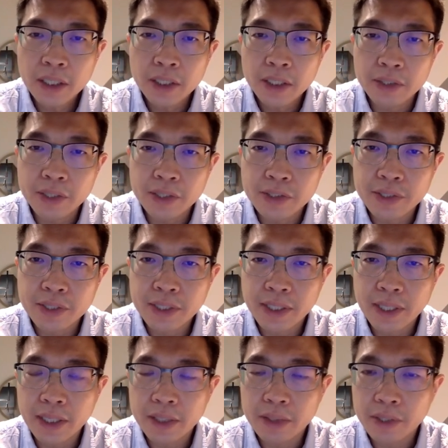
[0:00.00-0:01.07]
you can see
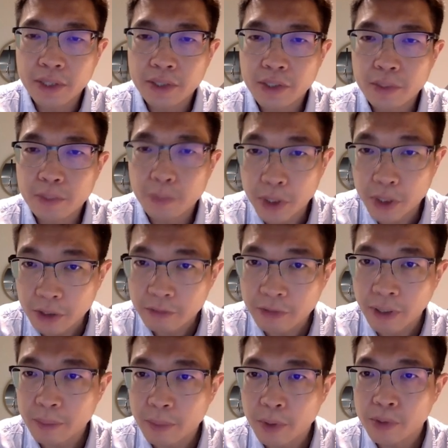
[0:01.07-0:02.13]
that you can see bridging
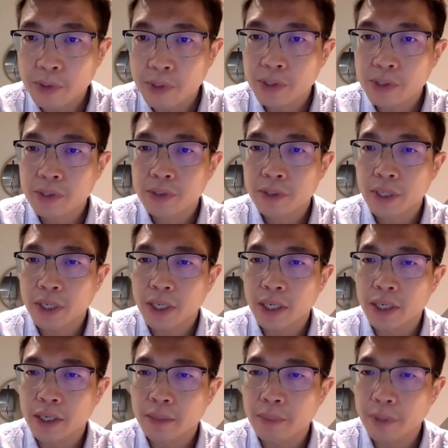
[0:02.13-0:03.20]
fibrosis,
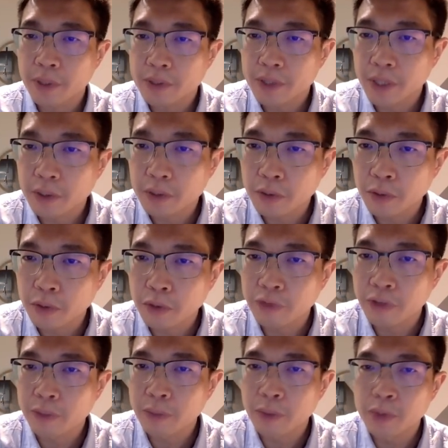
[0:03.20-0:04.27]
uh,
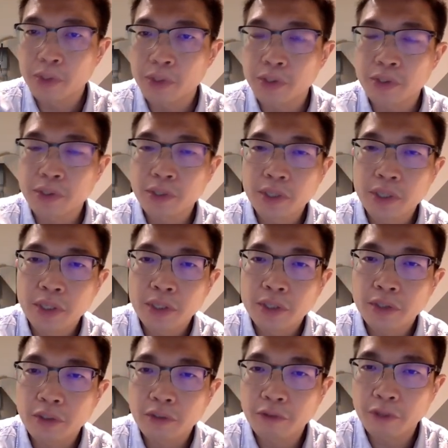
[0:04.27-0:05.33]
fibrosis.
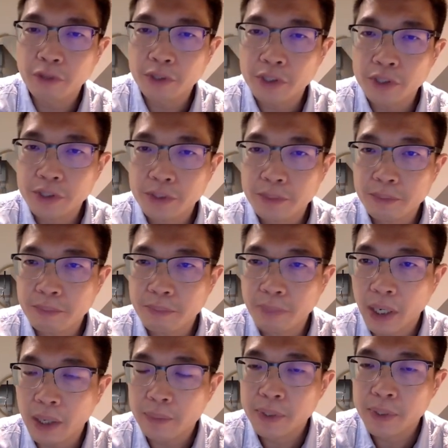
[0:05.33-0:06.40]
So for this
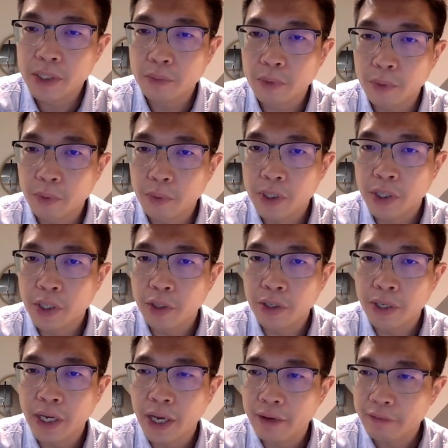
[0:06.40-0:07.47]
biopsy, we will
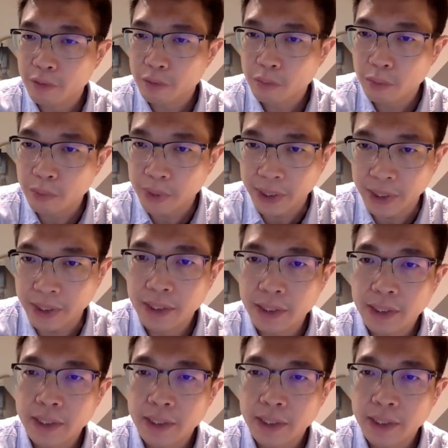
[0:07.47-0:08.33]
call it F3.